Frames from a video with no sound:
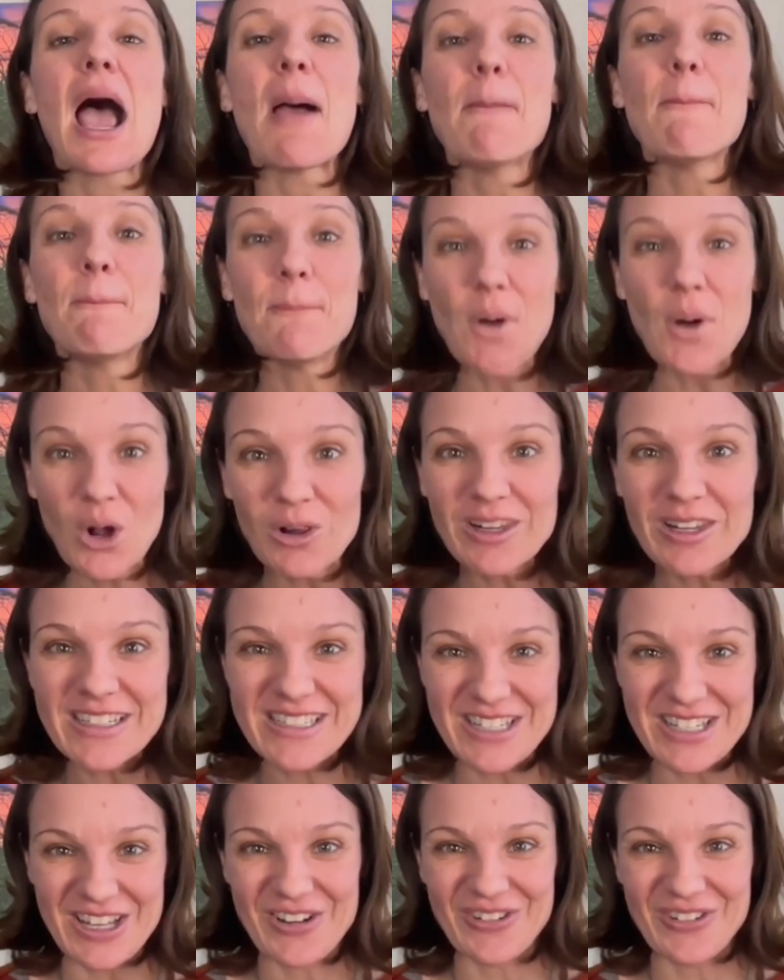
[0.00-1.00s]

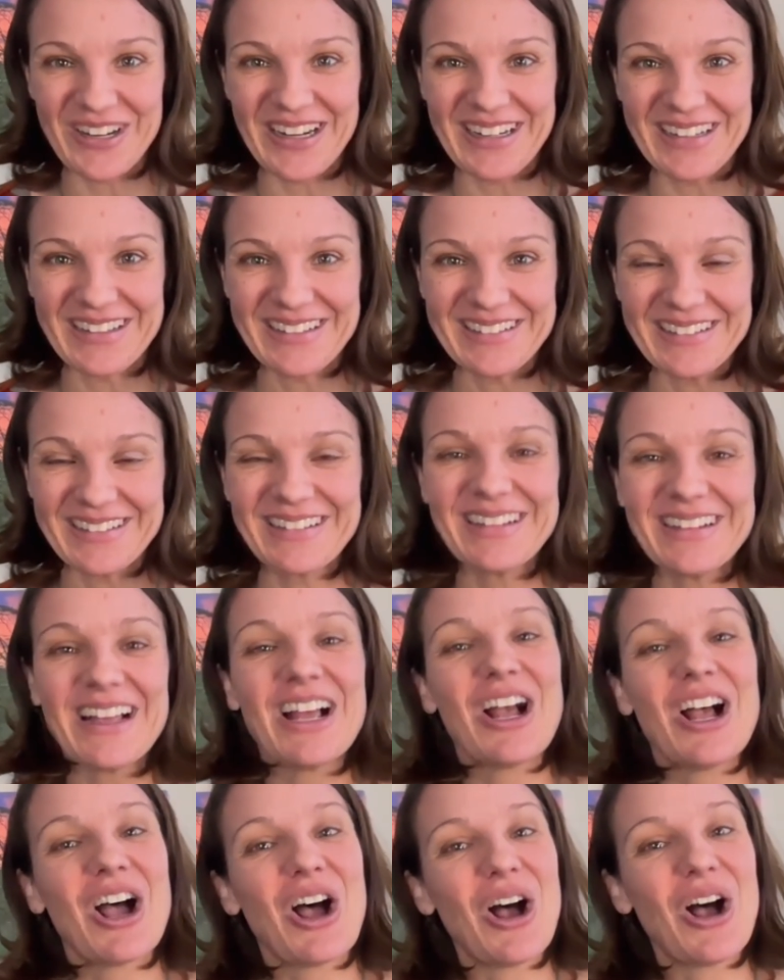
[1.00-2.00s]
bolus loading.
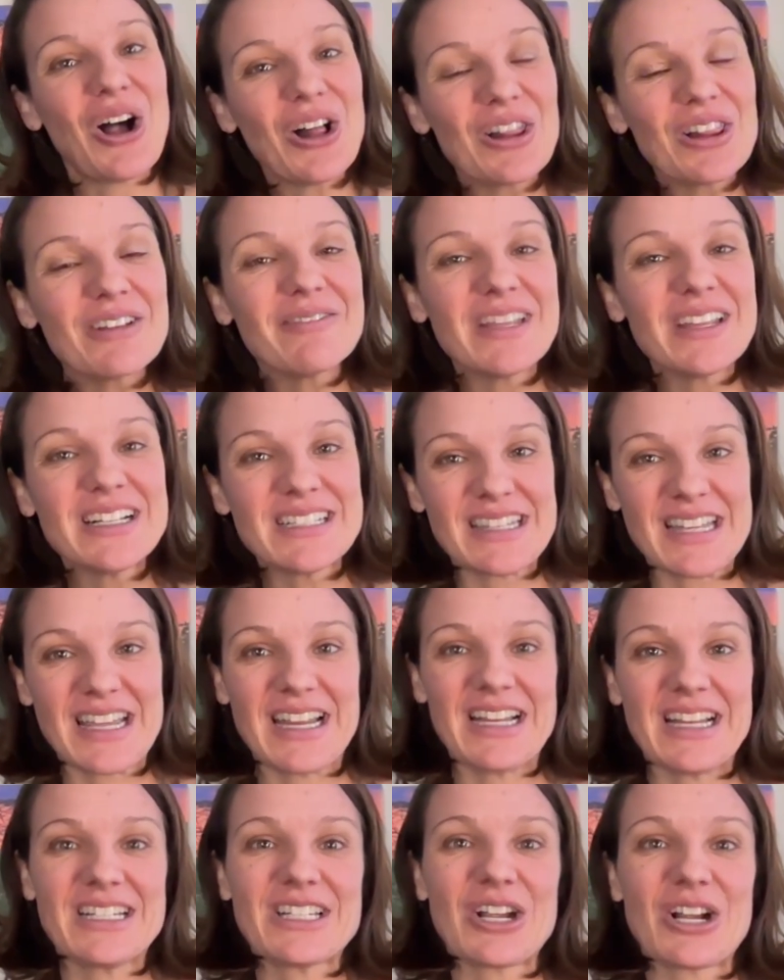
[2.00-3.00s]
All of these
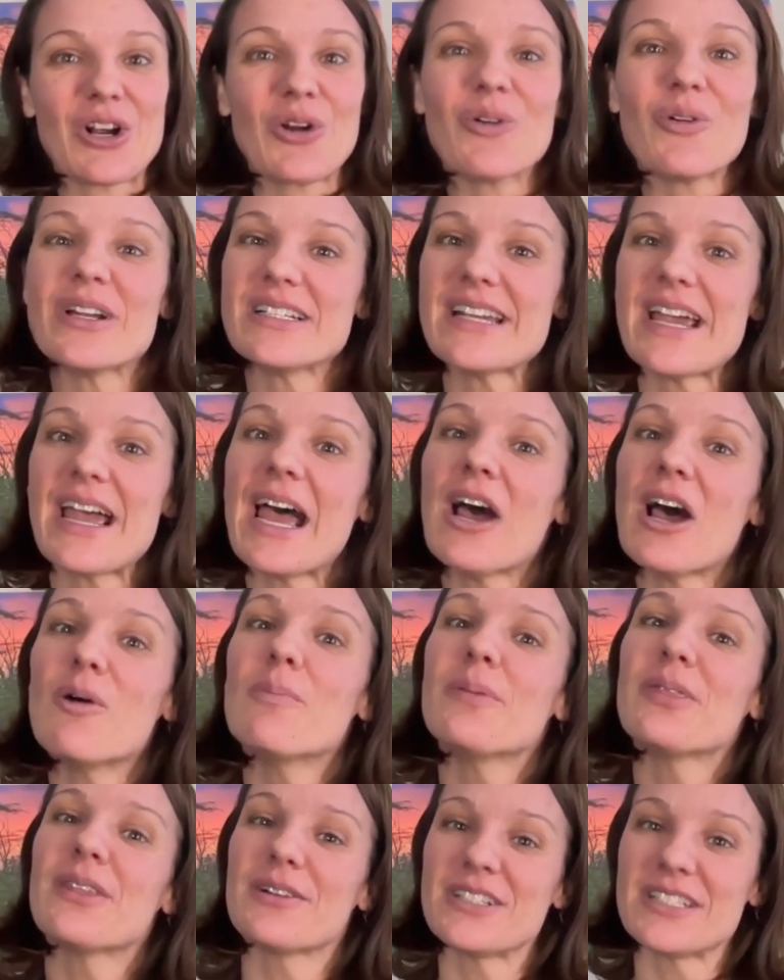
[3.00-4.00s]
things are going to
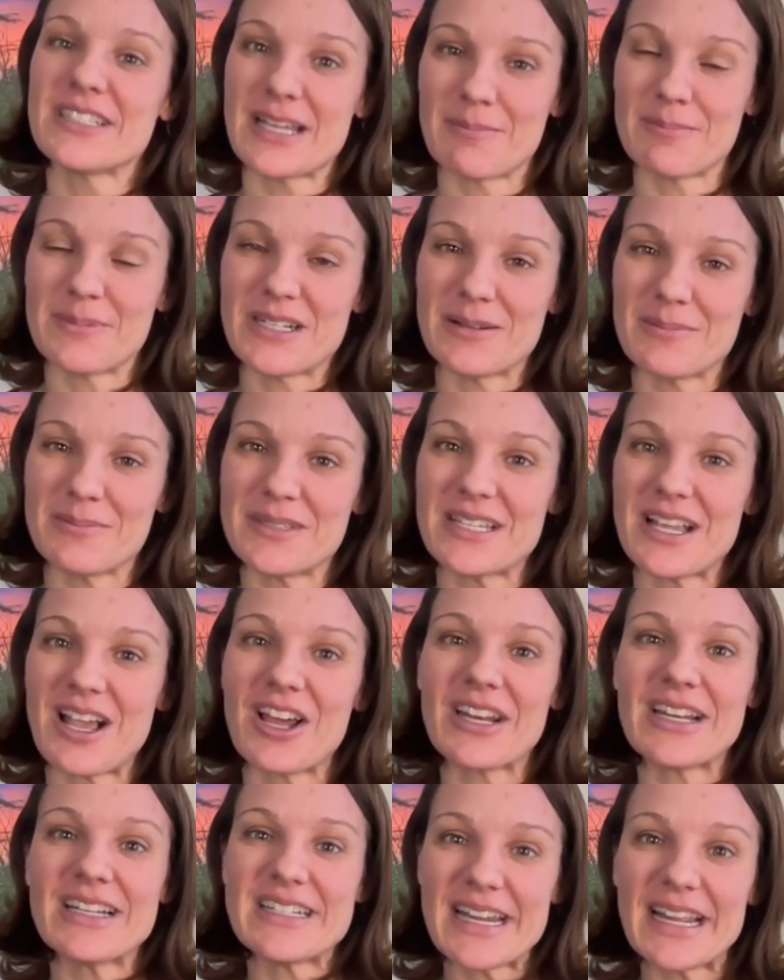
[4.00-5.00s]
help their symptoms
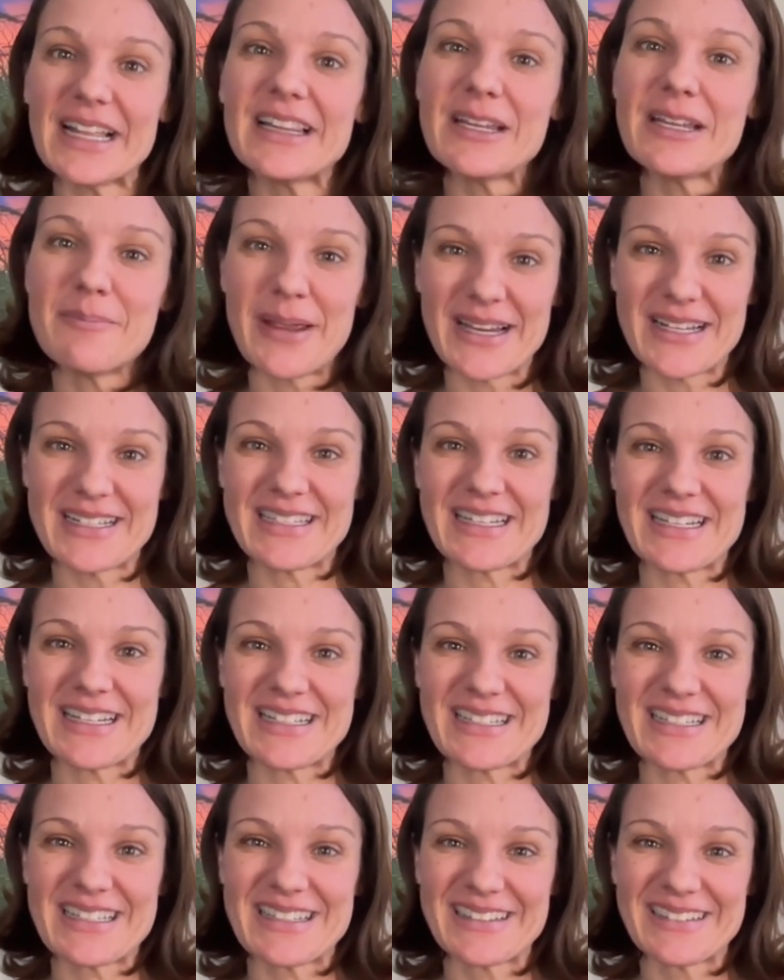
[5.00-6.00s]
on a daily
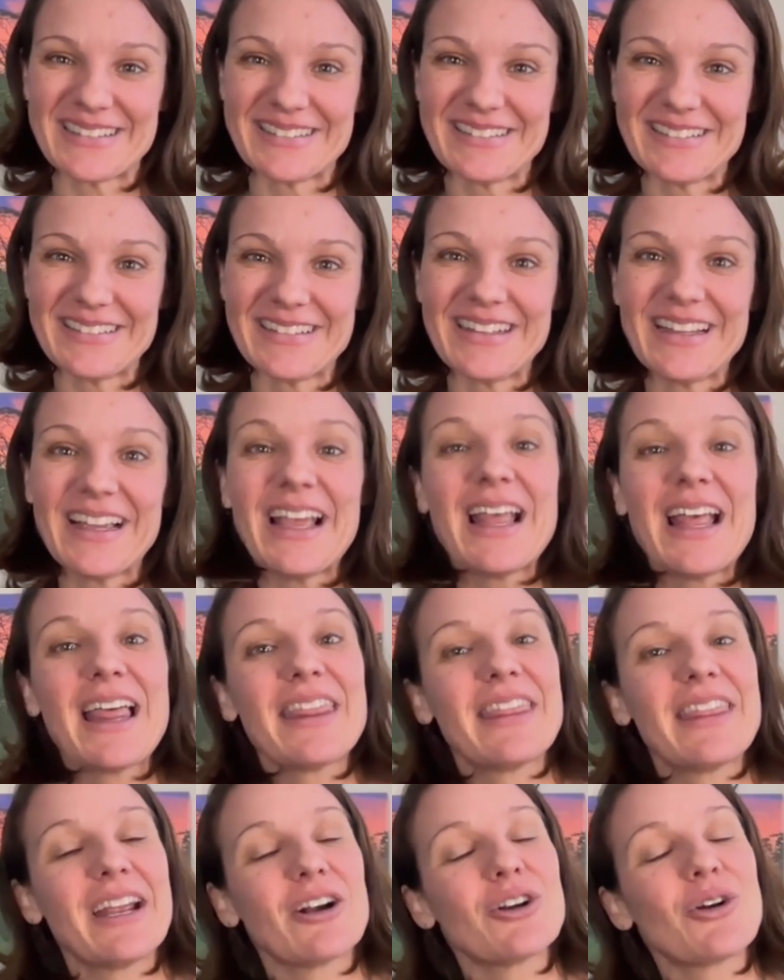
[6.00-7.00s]
basis.
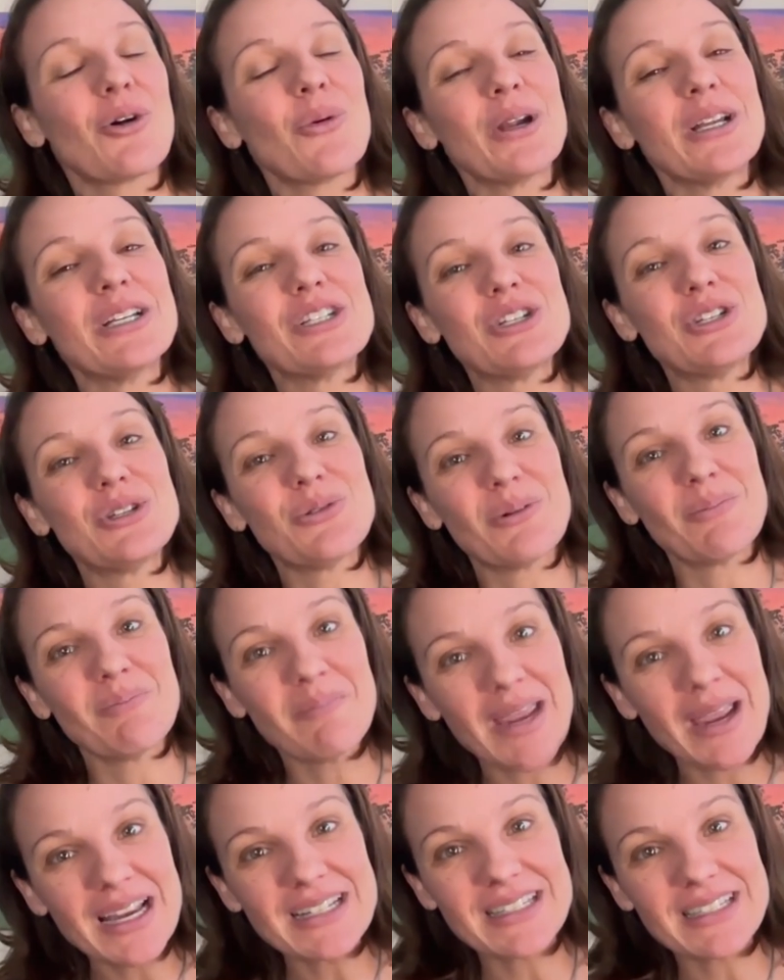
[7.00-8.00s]
They are going to do
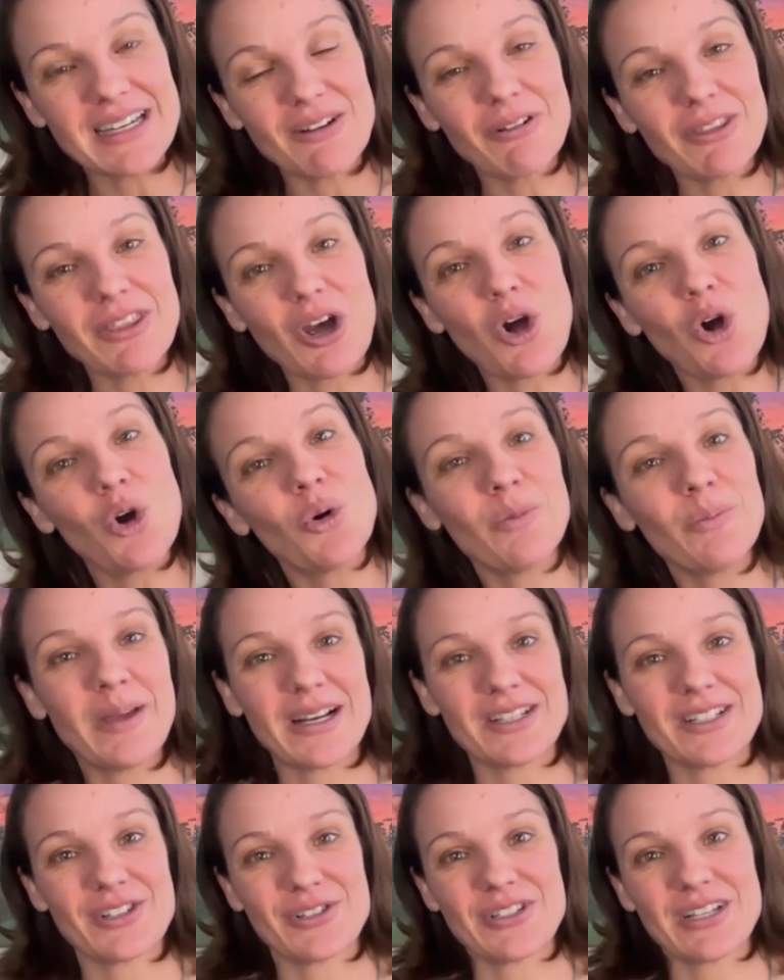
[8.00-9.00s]
amazing with a home
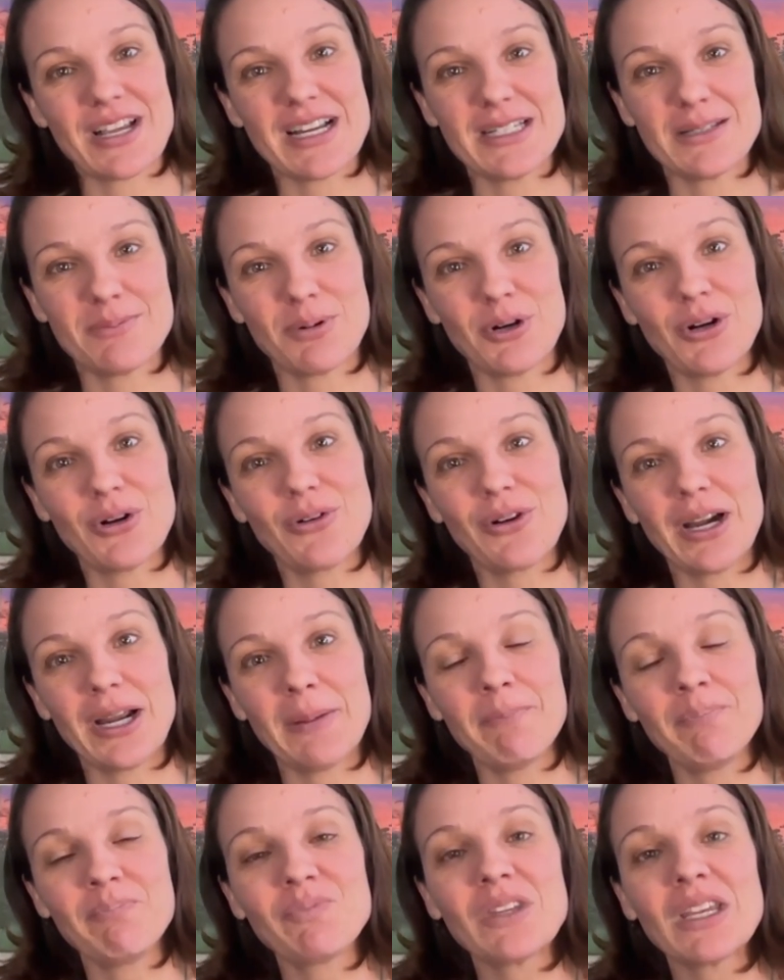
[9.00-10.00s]
exercise
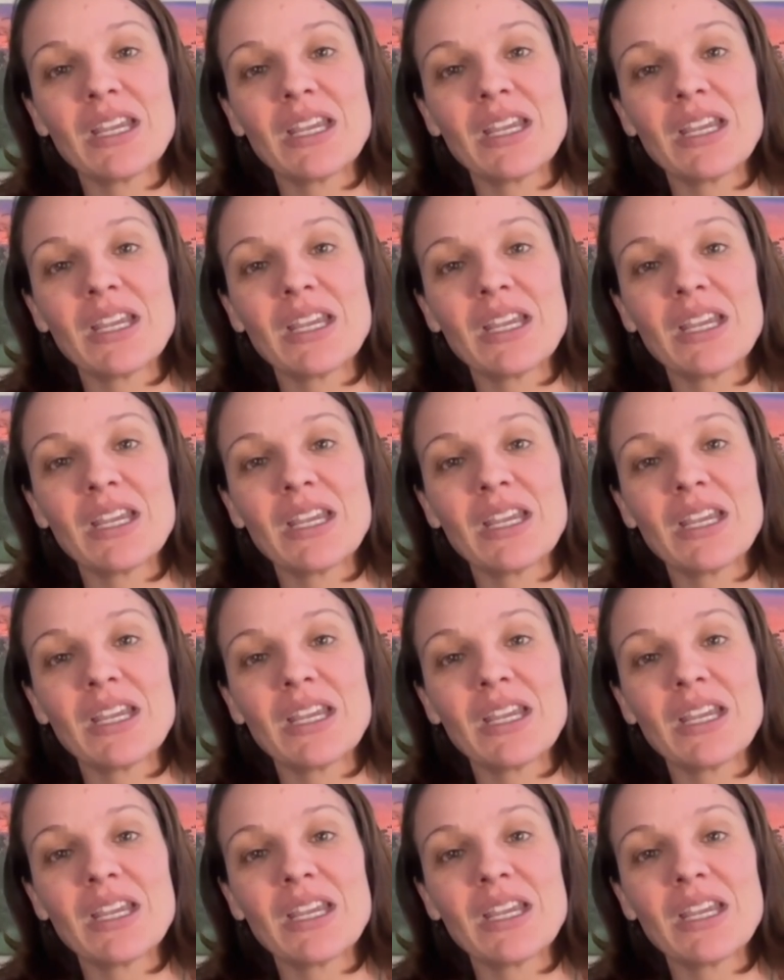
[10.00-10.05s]
program,